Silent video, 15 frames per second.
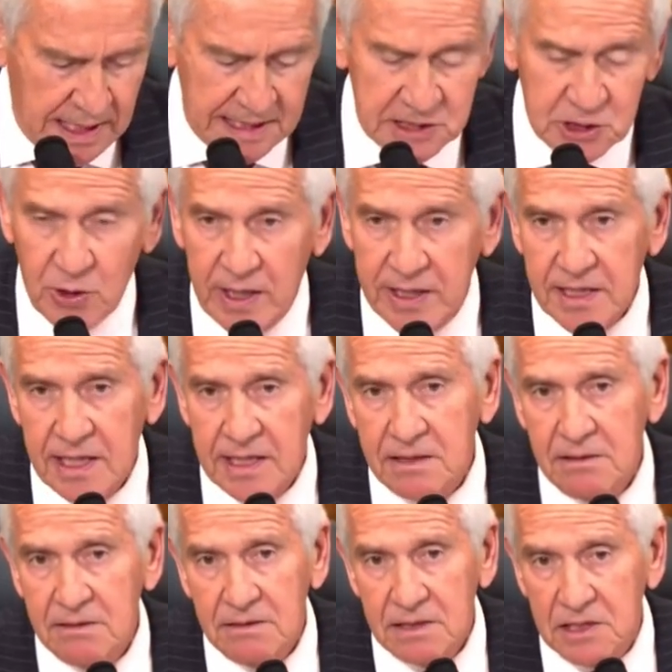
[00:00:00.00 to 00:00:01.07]
And so I
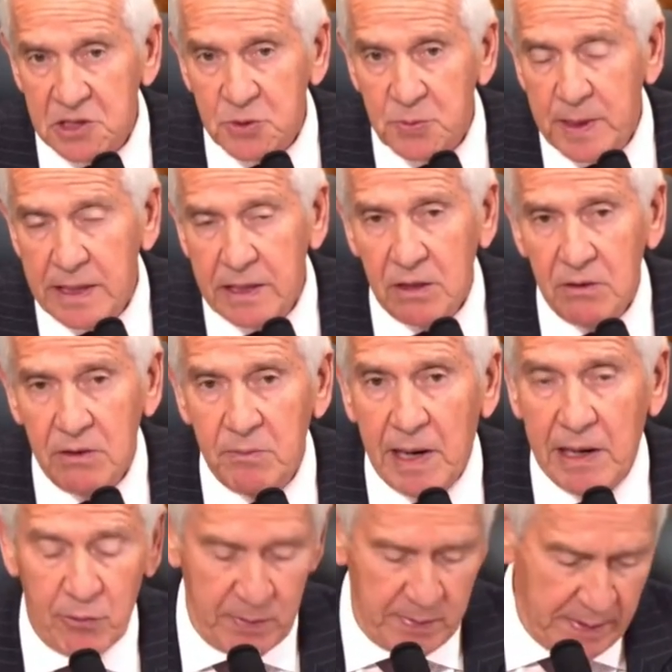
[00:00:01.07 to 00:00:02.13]
think the Speaker
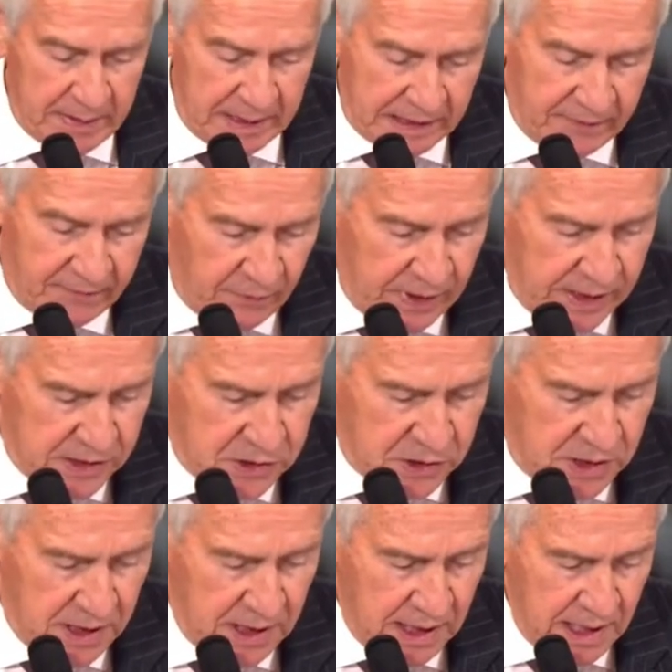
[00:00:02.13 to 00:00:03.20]
and my Republican
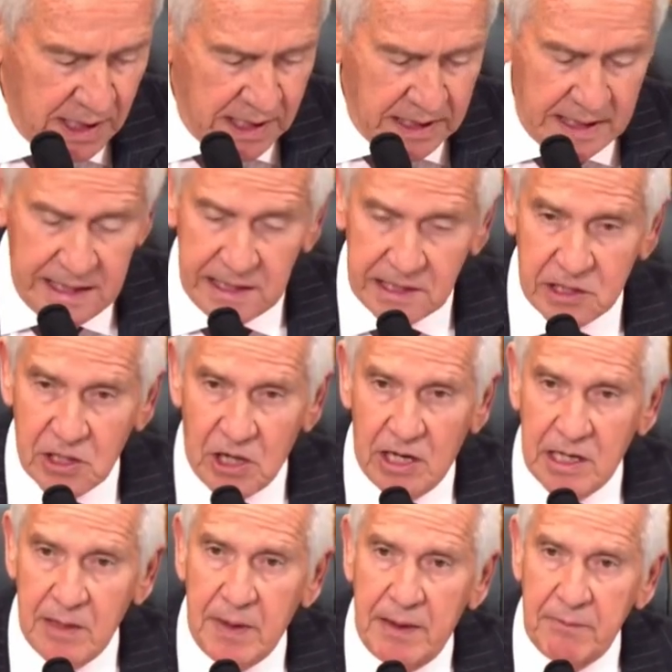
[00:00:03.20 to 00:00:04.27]
friends need to
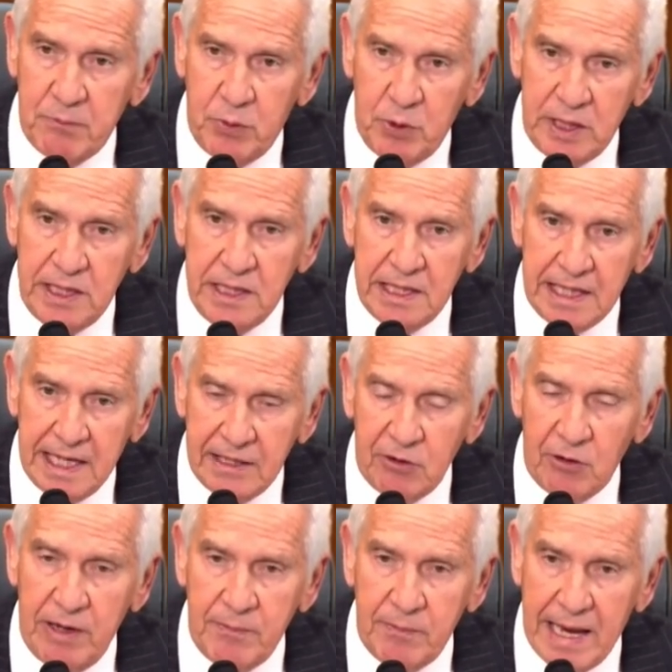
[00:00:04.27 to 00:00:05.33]
talk about putting
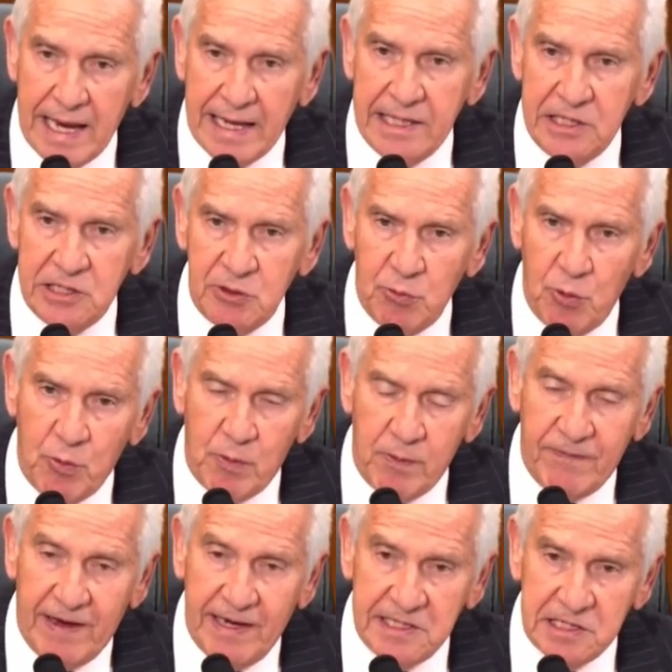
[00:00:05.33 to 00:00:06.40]
together a package that will
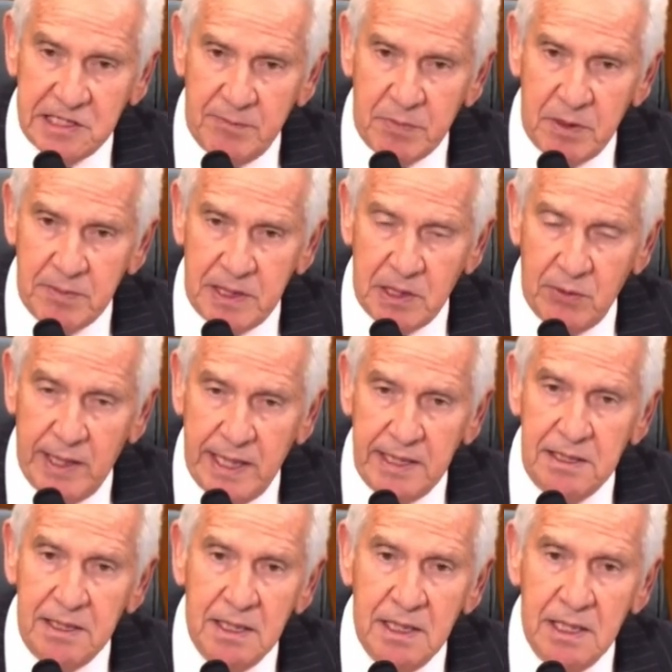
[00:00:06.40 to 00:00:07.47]
provide supplemental
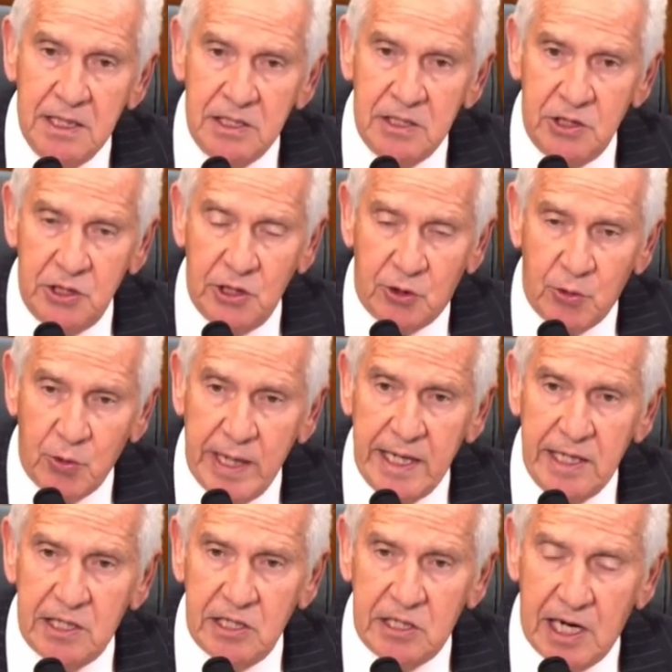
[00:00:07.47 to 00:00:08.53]
aid to
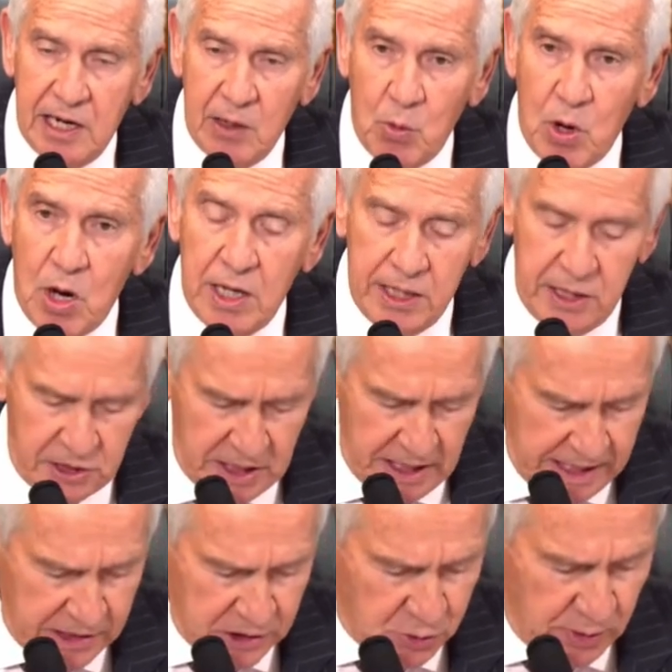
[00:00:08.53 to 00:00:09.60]
Ukraine, to Taiwan, and
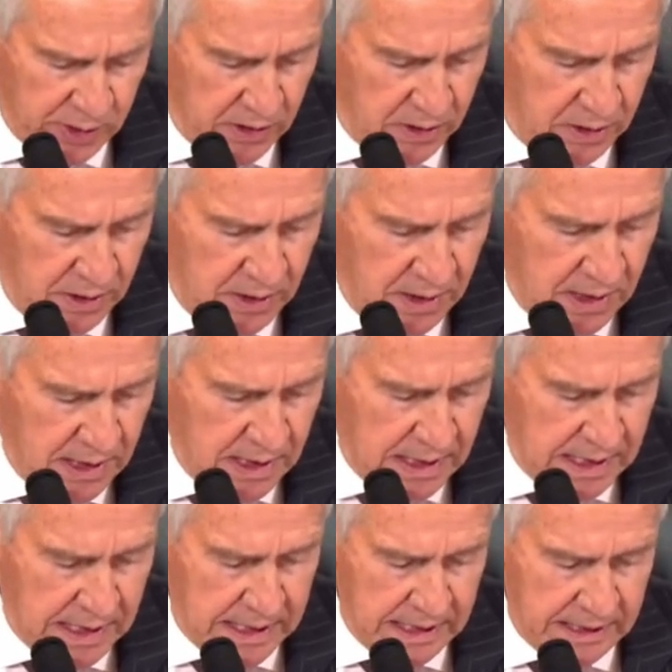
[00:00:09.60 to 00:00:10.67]
to Israel.
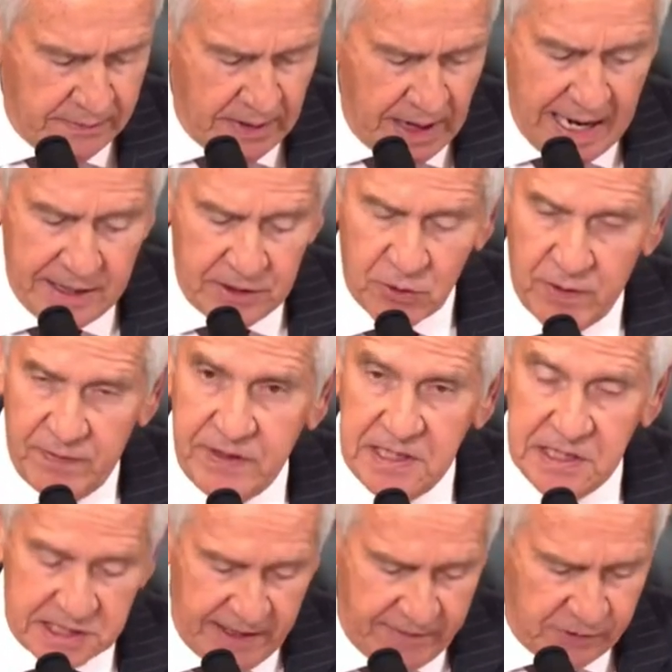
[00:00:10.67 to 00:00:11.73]
Either of
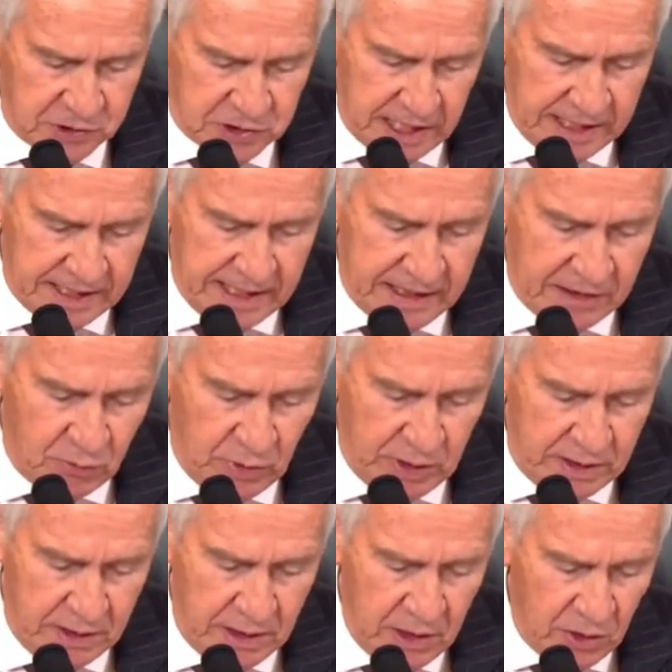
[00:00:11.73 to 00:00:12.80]
these efforts, I think,
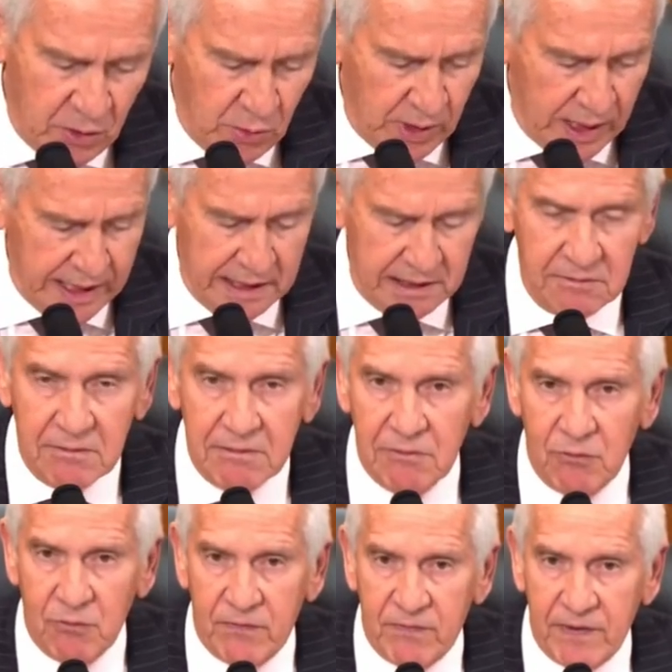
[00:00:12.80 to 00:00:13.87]
would really
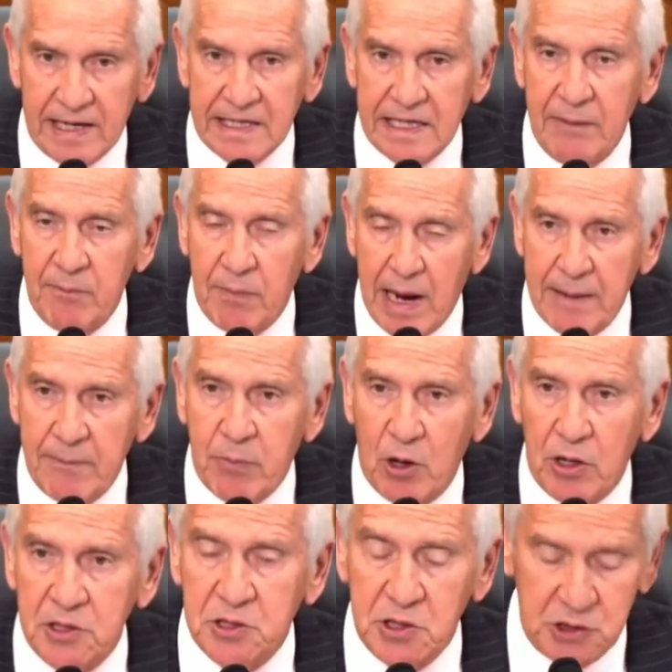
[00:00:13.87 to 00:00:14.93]
reflect a
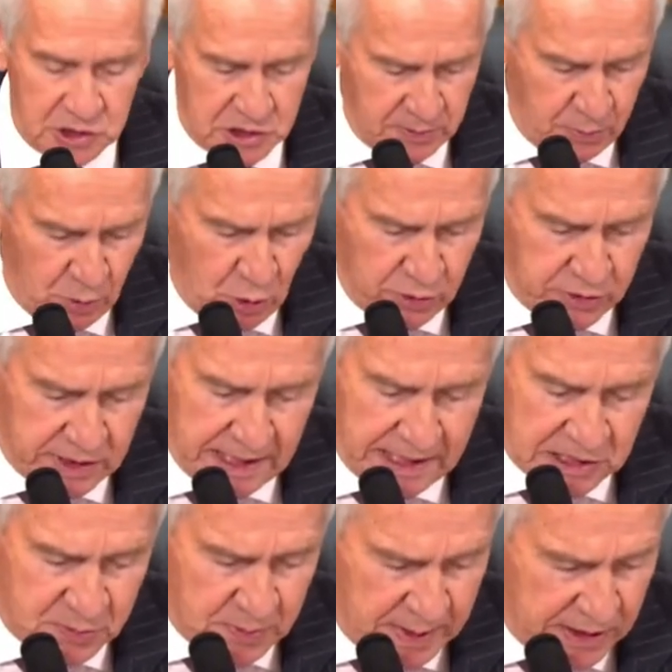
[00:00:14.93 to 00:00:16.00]
bipartisan support
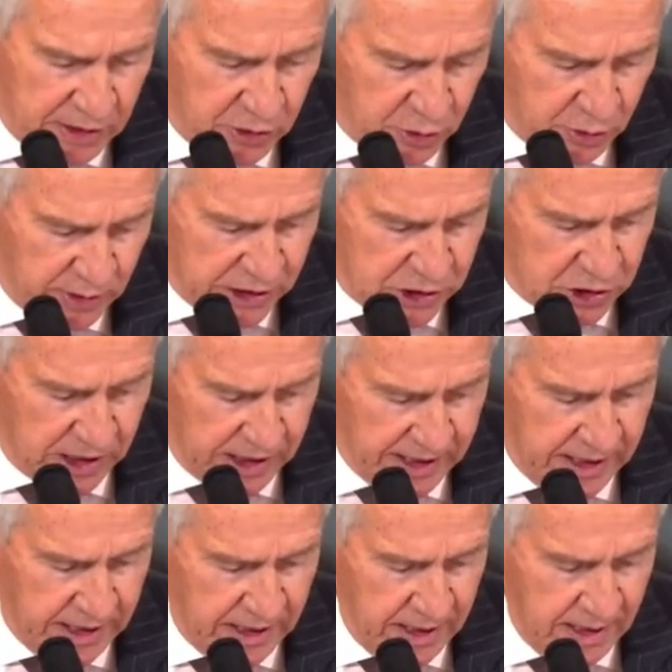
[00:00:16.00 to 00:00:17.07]
that has been there
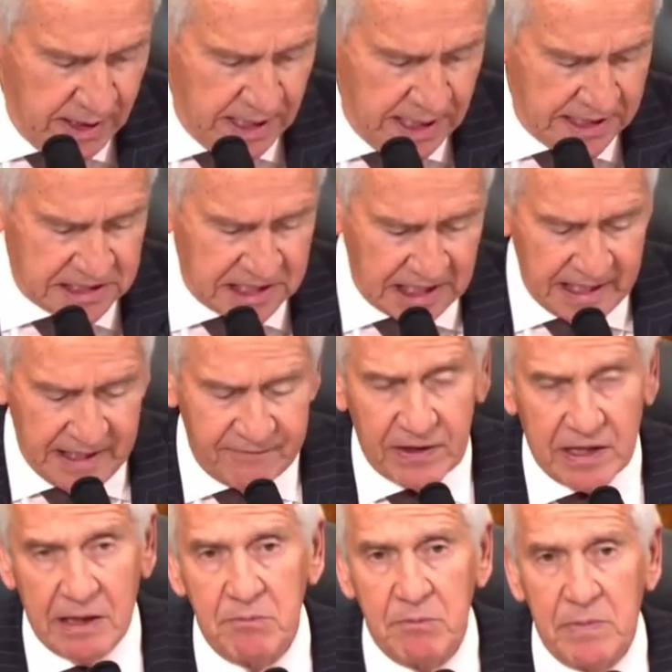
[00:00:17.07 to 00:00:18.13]
traditionally. A
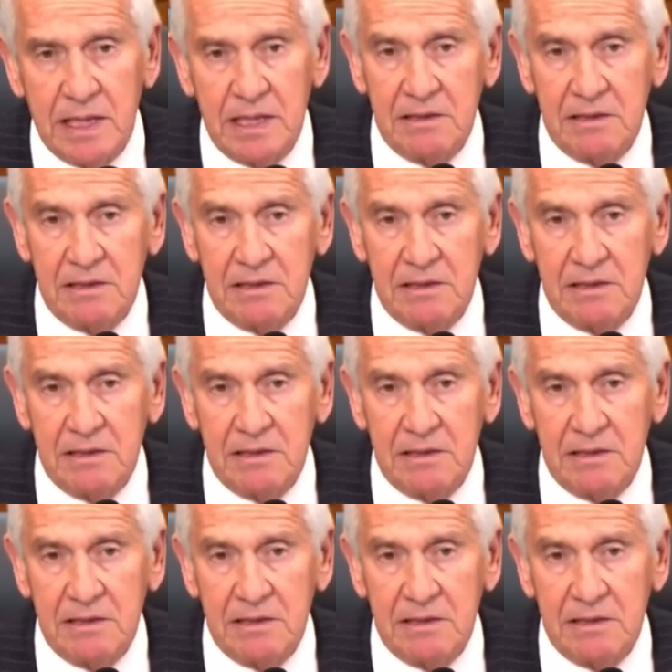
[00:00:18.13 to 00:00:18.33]
significant